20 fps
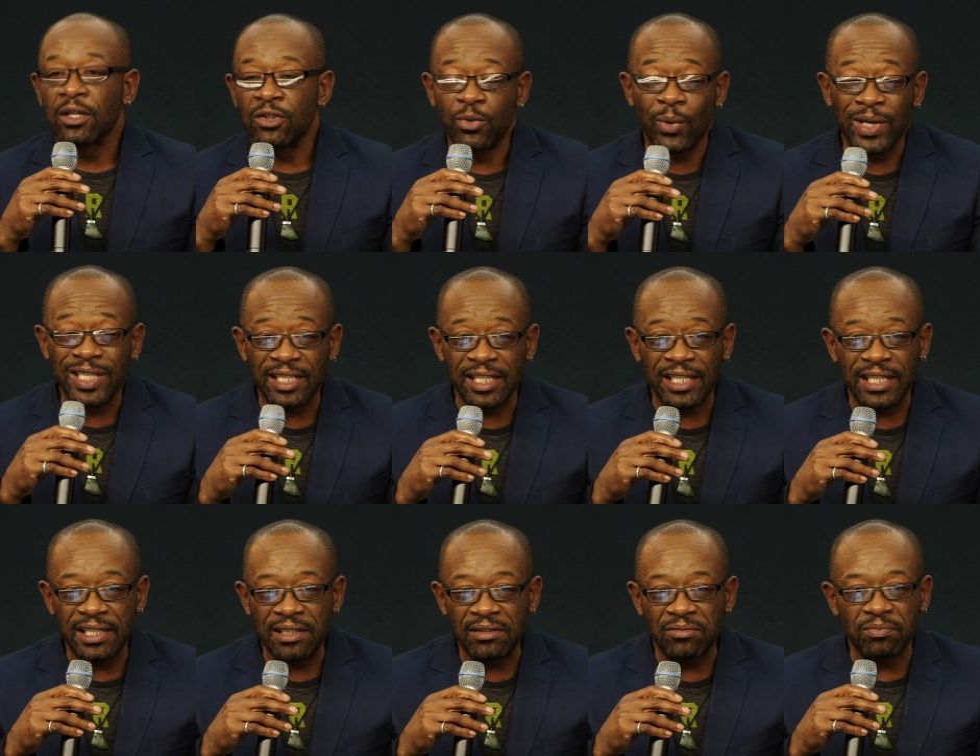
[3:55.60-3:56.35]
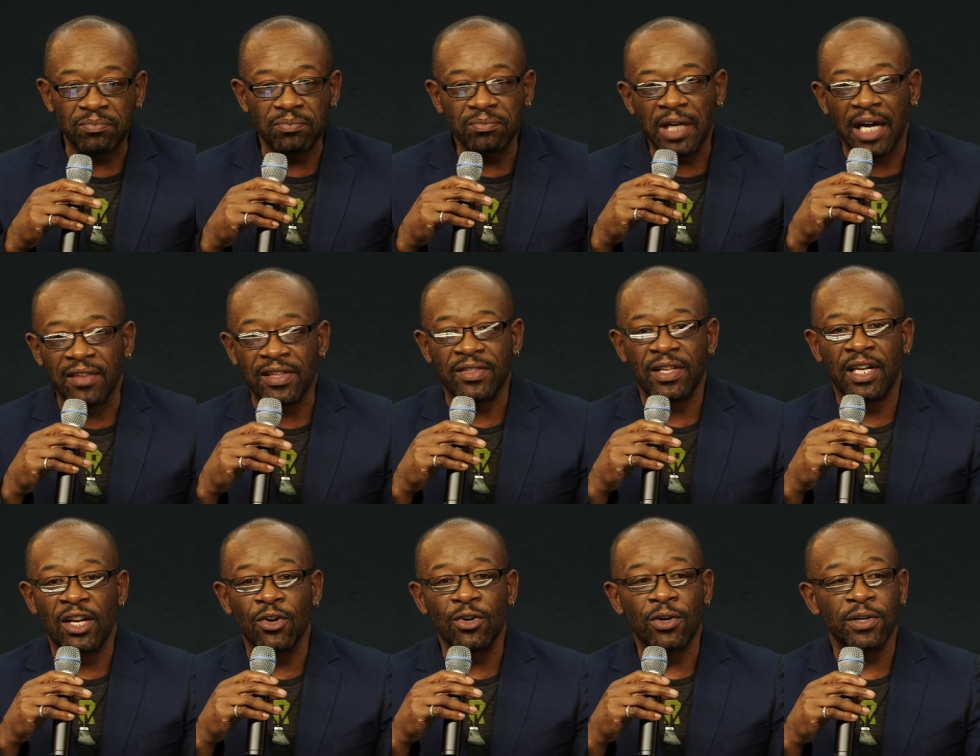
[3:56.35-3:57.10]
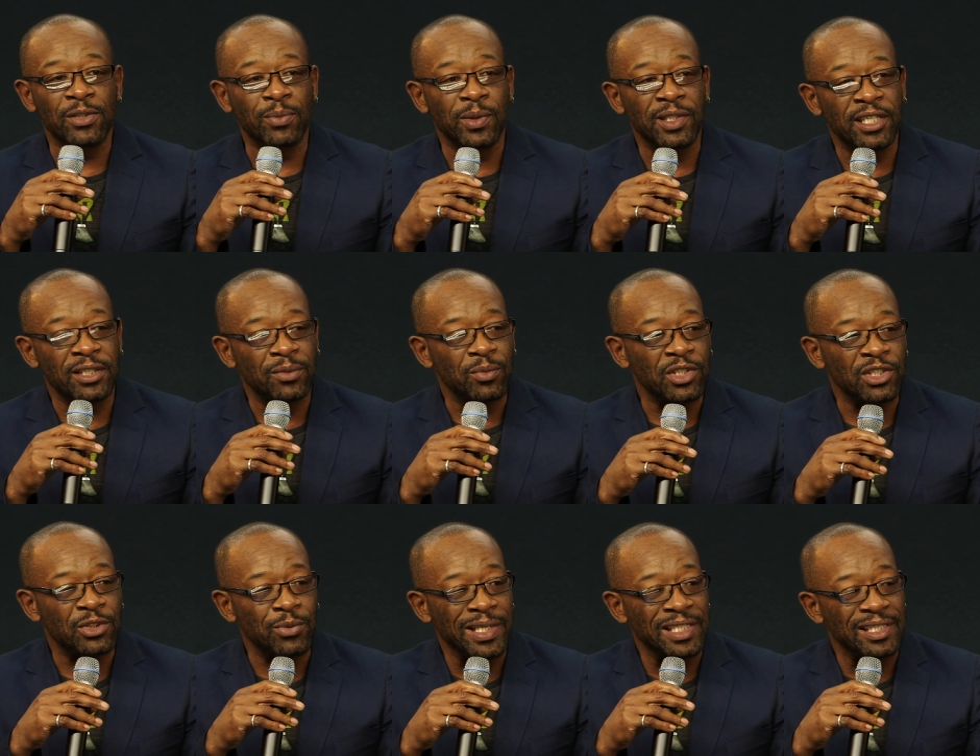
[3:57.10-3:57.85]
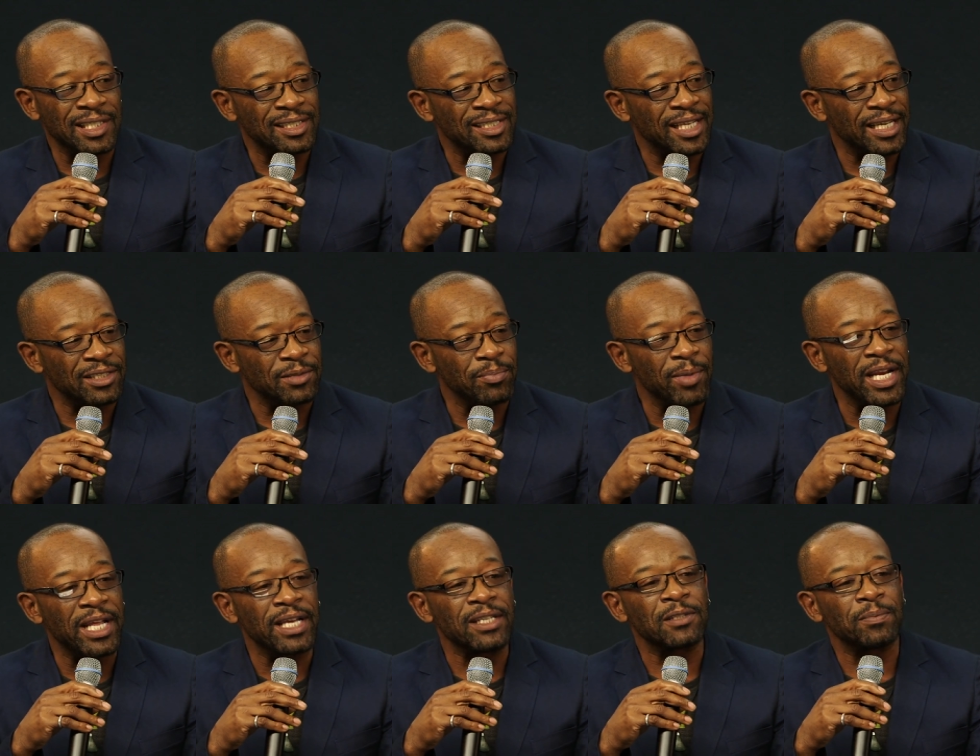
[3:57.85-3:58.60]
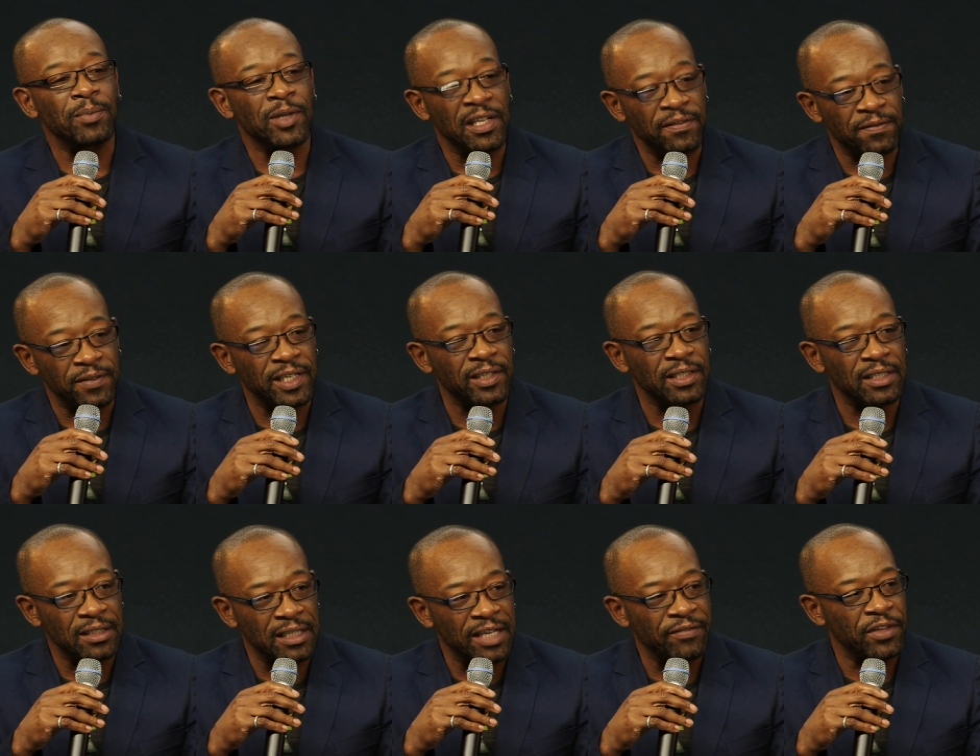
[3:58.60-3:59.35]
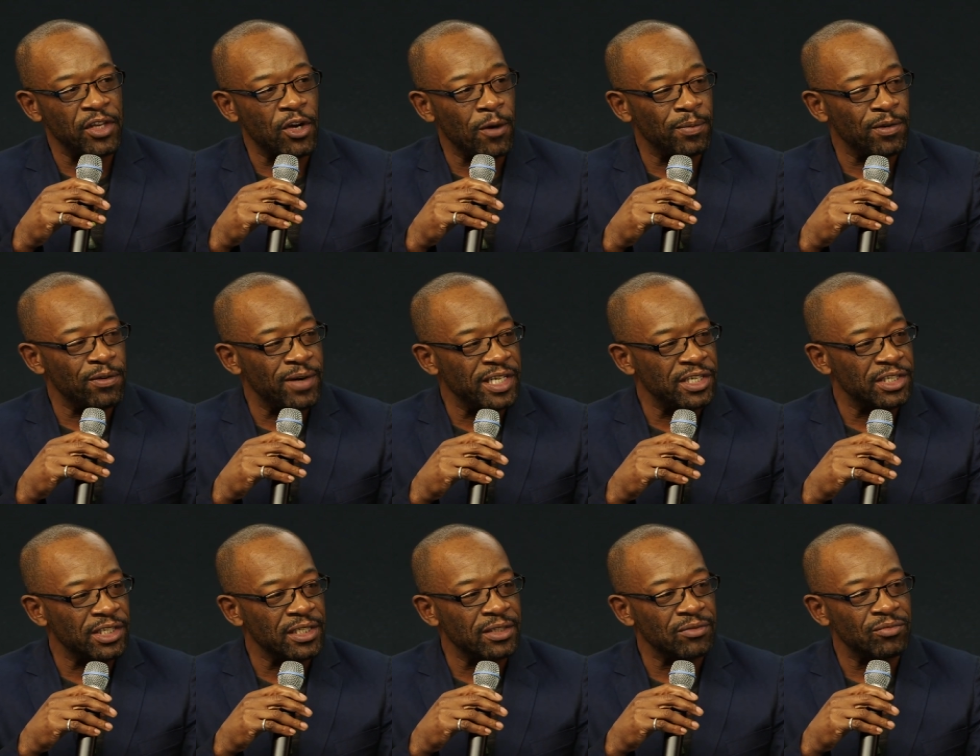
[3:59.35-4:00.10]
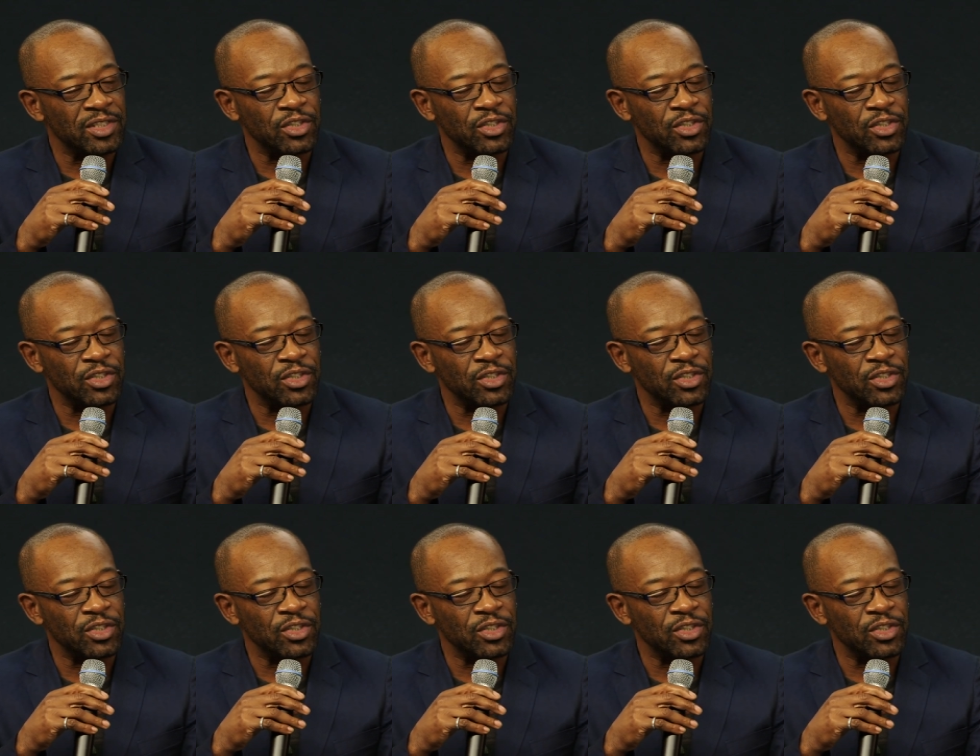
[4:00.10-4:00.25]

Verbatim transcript: 20, I think the longest we did was 26 minutes. But if it if the operation